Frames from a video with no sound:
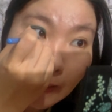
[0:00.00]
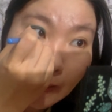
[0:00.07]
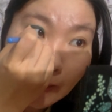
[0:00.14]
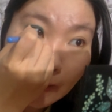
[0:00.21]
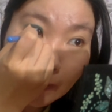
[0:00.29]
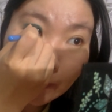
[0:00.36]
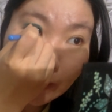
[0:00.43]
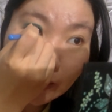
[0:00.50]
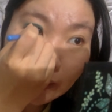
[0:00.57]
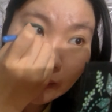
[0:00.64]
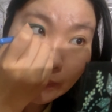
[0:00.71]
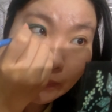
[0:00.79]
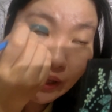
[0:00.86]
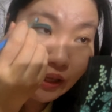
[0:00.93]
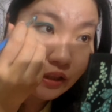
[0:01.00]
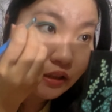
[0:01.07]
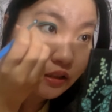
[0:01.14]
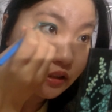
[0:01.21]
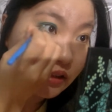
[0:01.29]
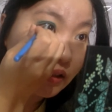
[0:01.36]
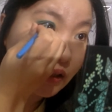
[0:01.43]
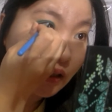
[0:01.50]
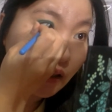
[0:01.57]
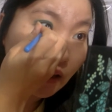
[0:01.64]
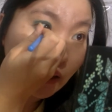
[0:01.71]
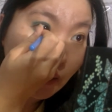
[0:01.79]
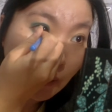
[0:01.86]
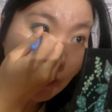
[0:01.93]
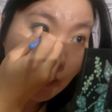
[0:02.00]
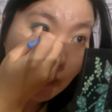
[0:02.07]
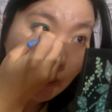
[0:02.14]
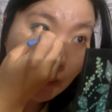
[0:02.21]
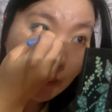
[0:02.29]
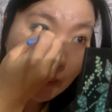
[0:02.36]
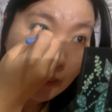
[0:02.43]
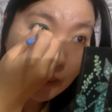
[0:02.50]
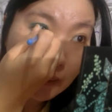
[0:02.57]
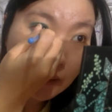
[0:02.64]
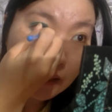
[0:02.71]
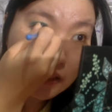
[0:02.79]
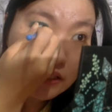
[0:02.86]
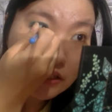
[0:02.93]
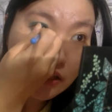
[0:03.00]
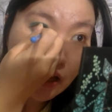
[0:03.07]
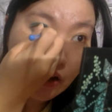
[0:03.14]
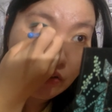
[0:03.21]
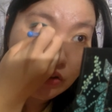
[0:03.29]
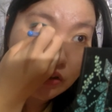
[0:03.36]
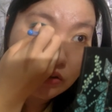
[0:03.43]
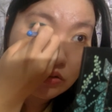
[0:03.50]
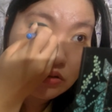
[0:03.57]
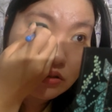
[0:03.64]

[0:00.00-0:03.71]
the bottom eyelid. Let's see how it looks